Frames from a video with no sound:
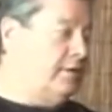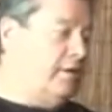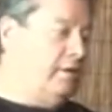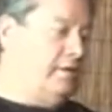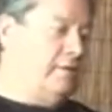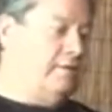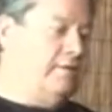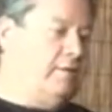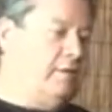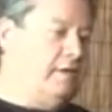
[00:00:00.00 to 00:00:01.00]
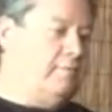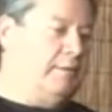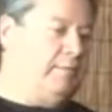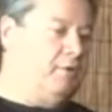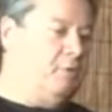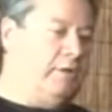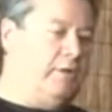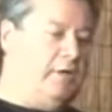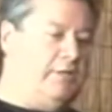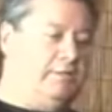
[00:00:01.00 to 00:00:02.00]
A lot of people don't
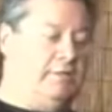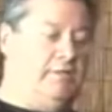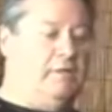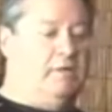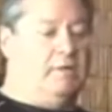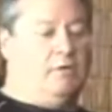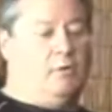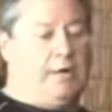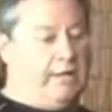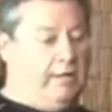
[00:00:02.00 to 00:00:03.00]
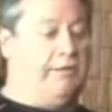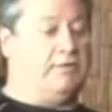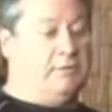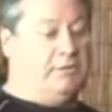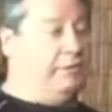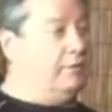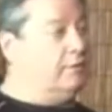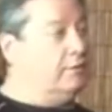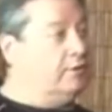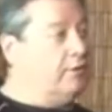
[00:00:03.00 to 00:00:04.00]
realize that granite needs to be
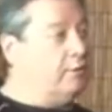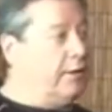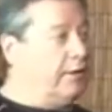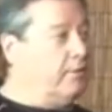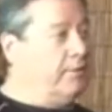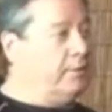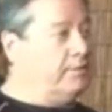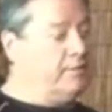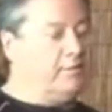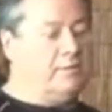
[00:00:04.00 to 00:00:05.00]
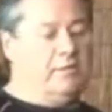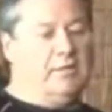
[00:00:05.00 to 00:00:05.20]
sealed on a regular basis.